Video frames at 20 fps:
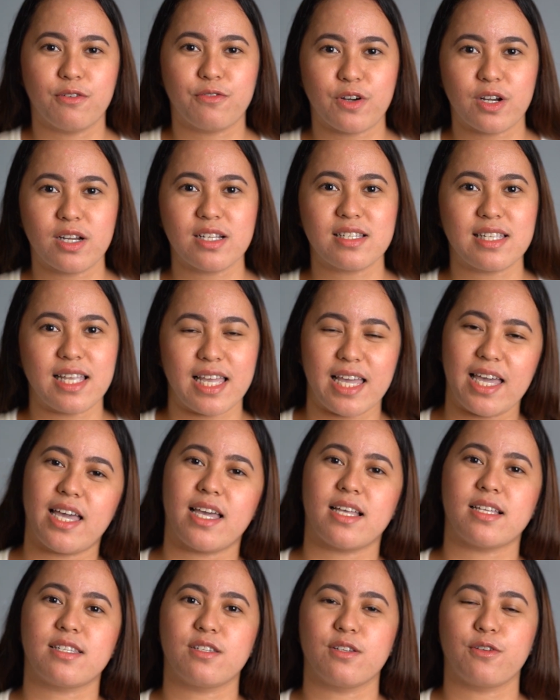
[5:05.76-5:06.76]
First
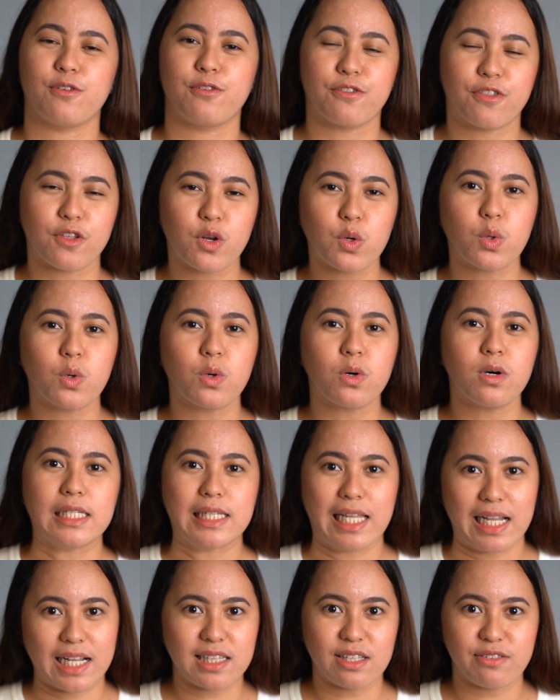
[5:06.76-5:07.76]
is through
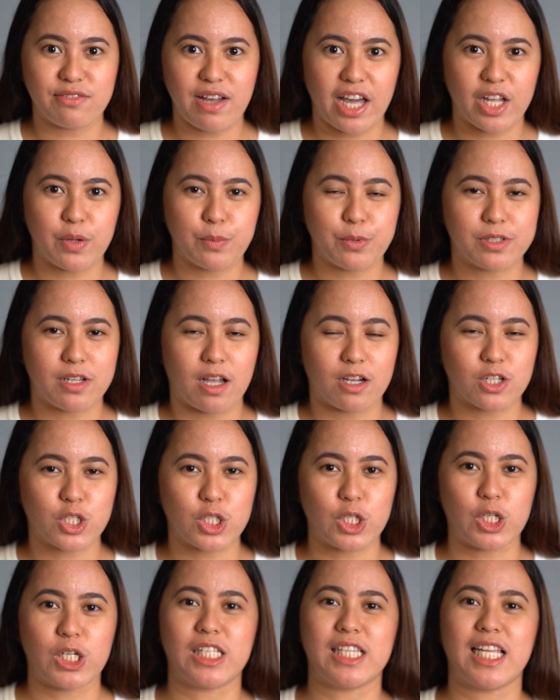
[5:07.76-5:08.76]
negative ion
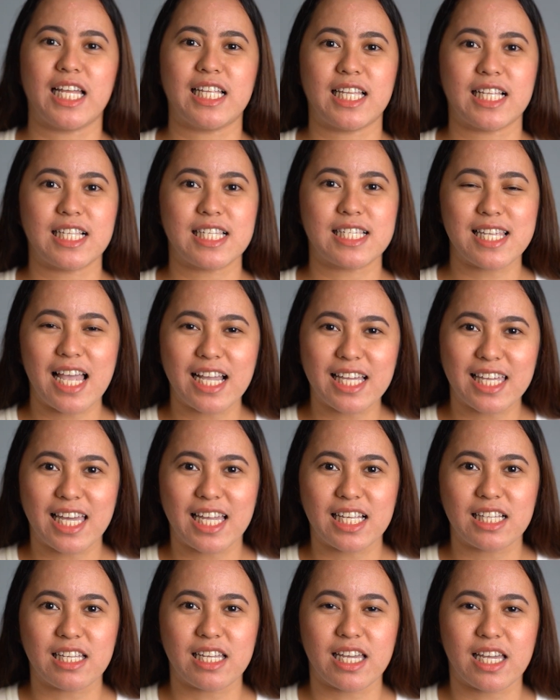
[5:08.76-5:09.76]
production, and then
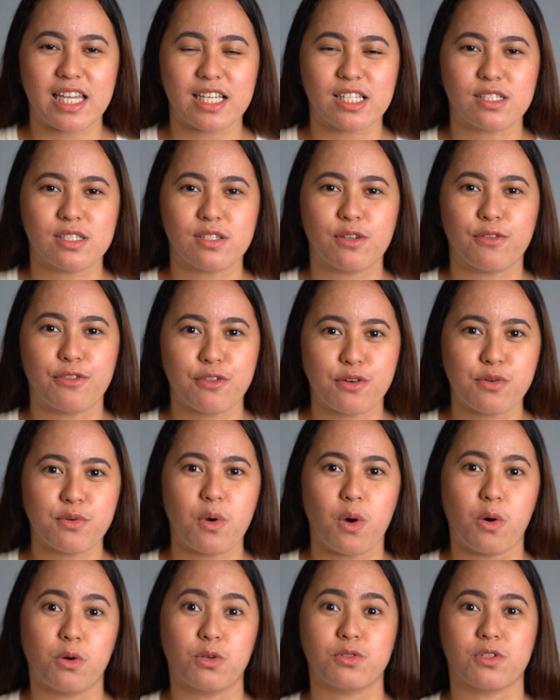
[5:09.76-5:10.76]
second is
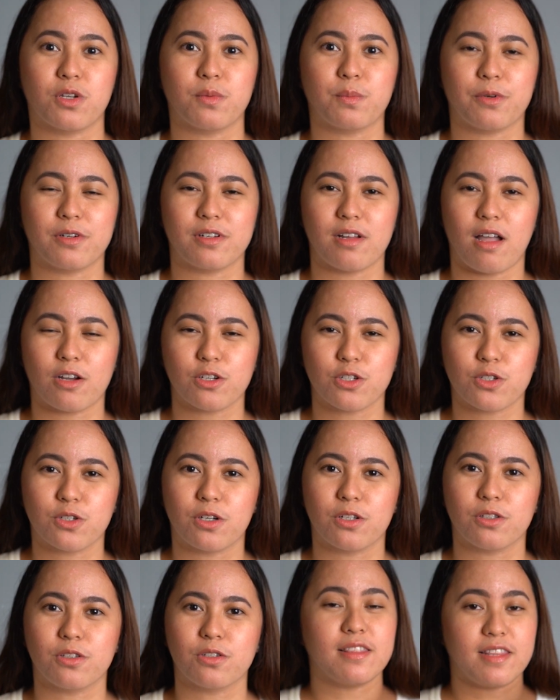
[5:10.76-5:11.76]
through ozone
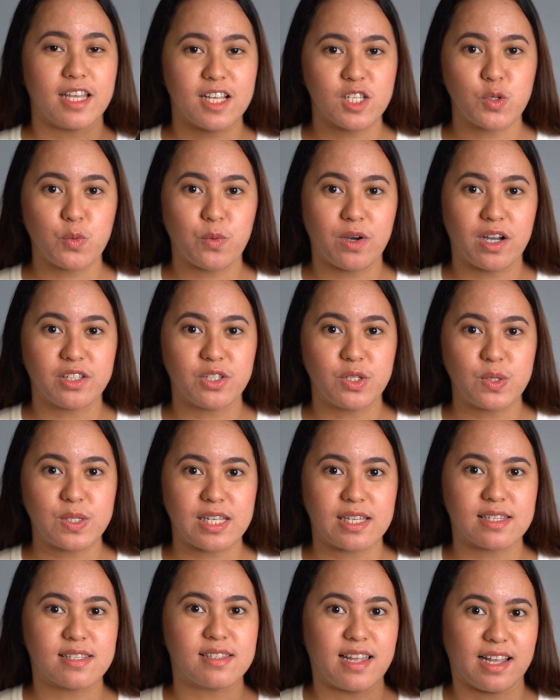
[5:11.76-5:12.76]
production. This one
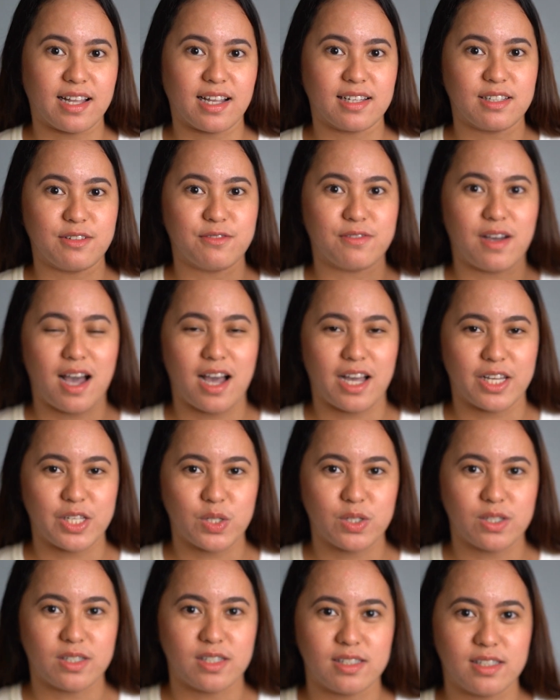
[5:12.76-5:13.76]
uses negative
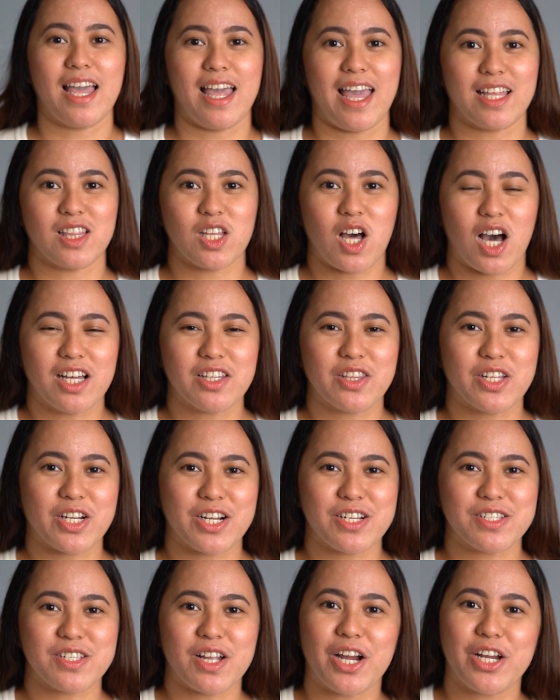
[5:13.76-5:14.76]
ion, and
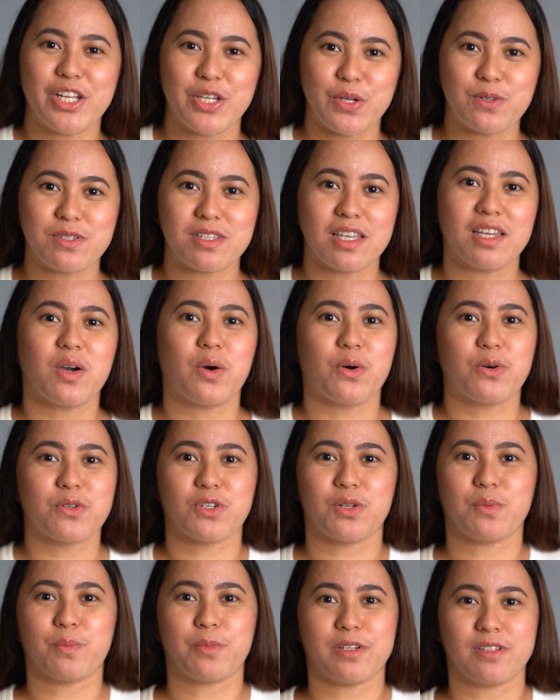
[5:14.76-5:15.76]
others are using
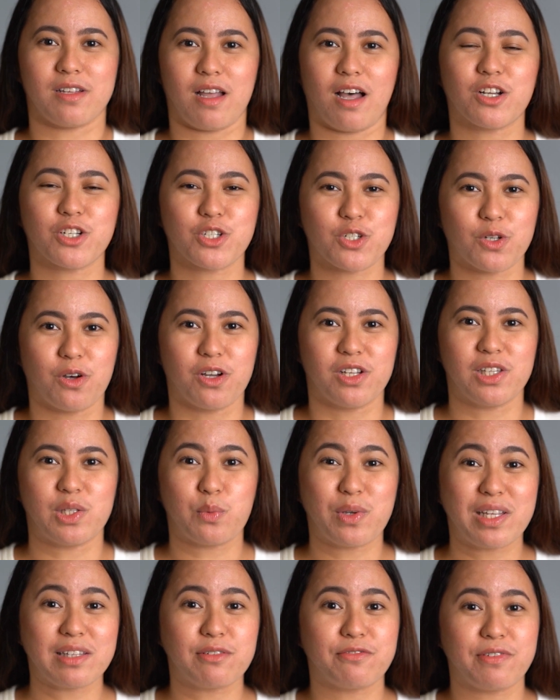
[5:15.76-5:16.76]
ozone production
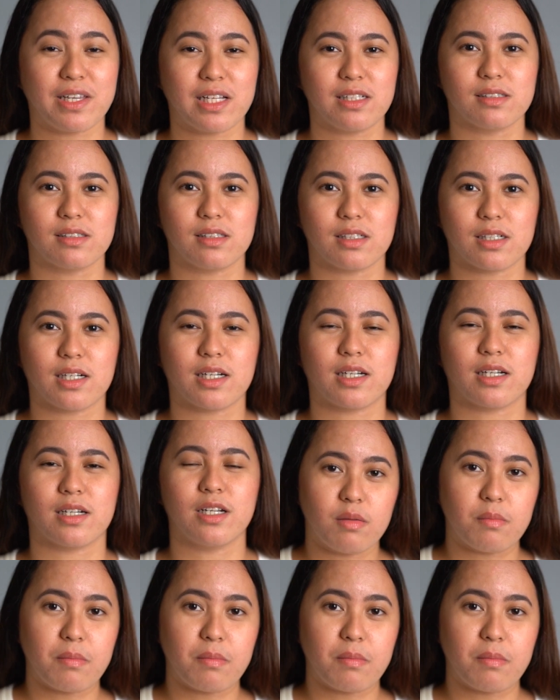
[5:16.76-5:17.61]
with filter.